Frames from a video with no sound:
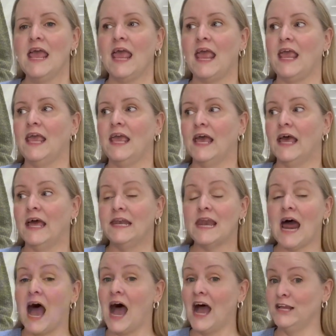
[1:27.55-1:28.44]
and
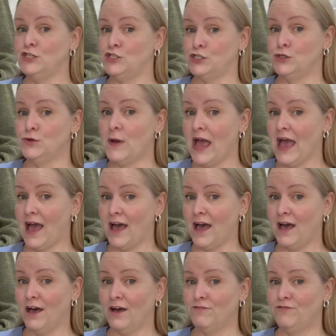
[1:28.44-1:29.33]
I do
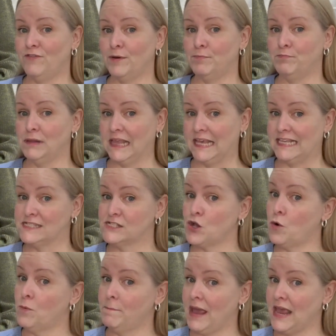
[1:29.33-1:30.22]
have plans
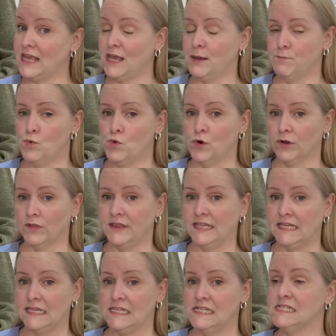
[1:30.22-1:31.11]
on making more of
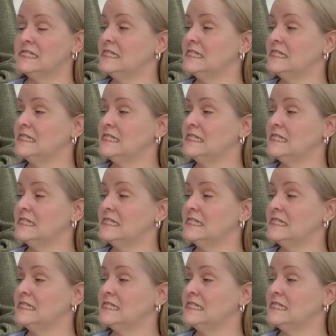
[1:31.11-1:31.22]
these.